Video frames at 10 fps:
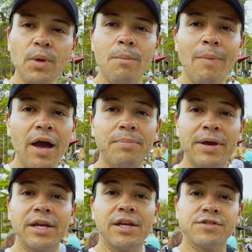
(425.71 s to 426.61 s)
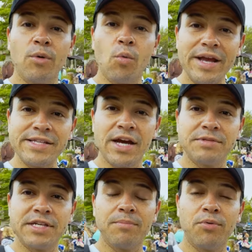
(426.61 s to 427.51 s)
my opinion is, from a wait time
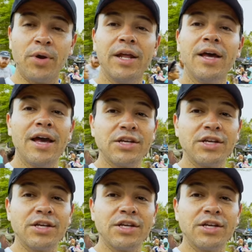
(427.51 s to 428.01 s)
standpoint,